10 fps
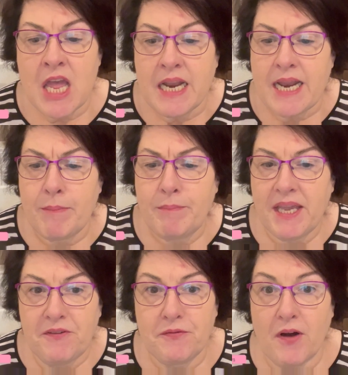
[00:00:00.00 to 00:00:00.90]
Now,
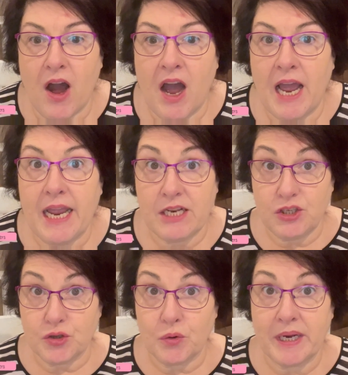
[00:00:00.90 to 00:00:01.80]
beef I
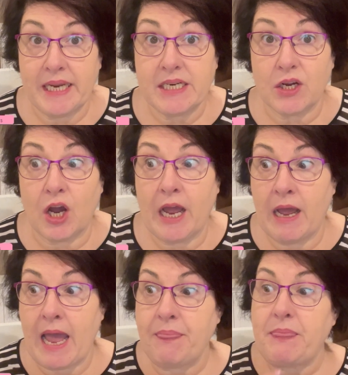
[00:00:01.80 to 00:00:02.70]
enjoyed
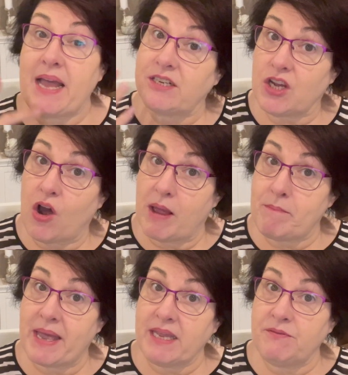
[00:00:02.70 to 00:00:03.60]
at that
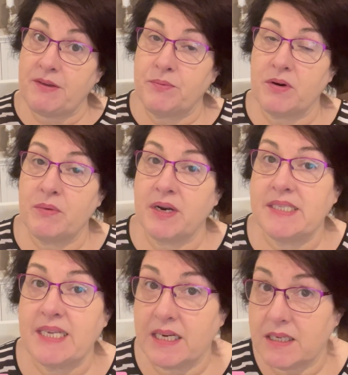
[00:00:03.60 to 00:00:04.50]
time, back in February when I
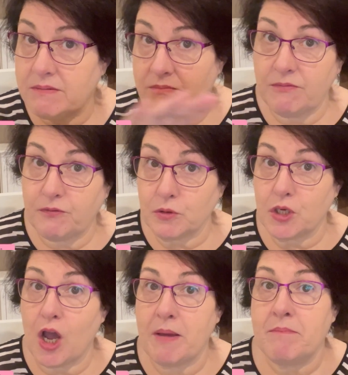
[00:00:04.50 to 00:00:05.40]
started
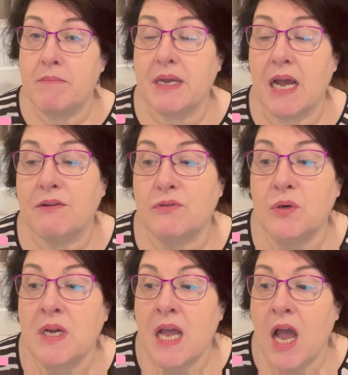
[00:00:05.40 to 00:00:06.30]
full-time
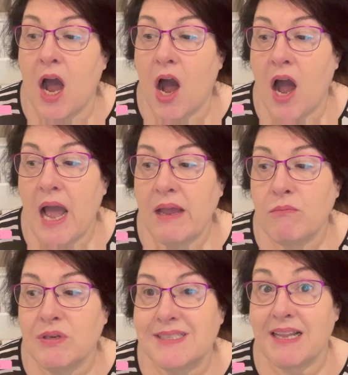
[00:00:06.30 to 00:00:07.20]
carnivore, I
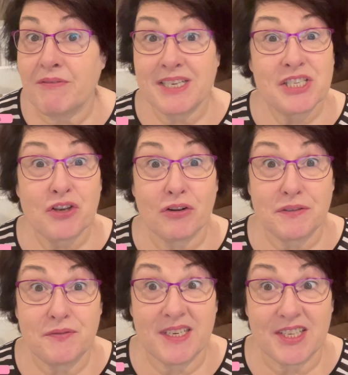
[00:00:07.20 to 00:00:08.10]
was loving Scotch
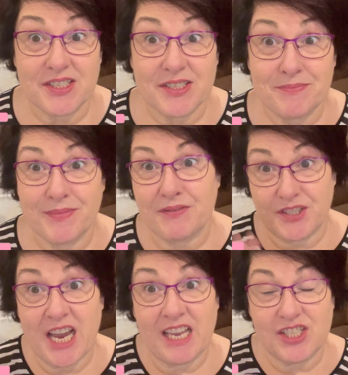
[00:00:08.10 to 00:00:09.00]
fillets. I've
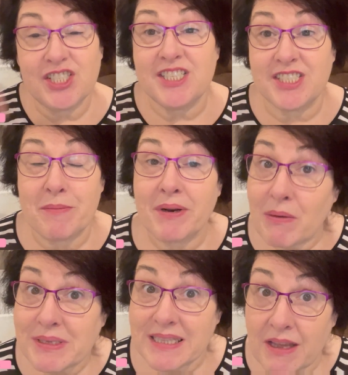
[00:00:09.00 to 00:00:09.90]
changed since then, but I
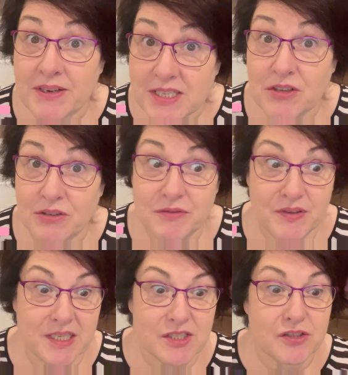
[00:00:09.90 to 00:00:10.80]
was loving Scotch
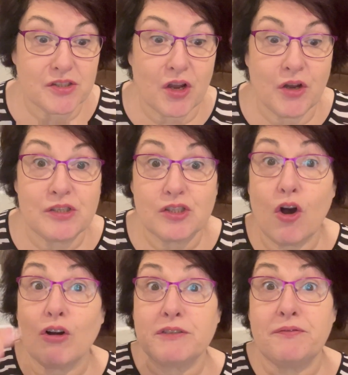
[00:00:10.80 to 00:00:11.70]
fillets. So
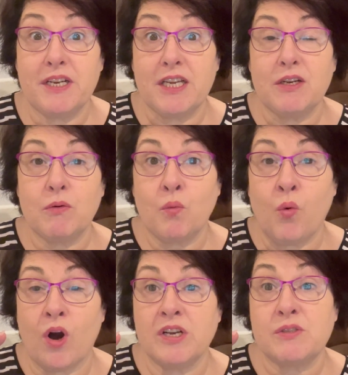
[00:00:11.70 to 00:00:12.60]
Scotch fillet
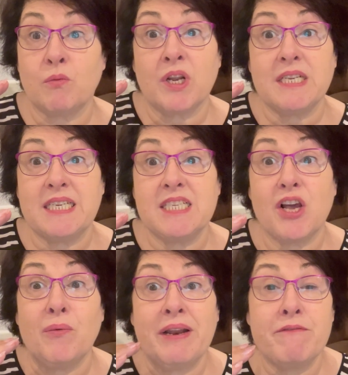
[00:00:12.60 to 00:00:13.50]
was, what I did is
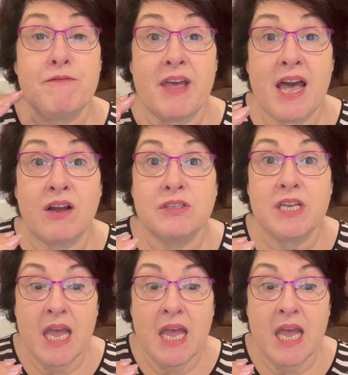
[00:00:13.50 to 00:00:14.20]
I went and found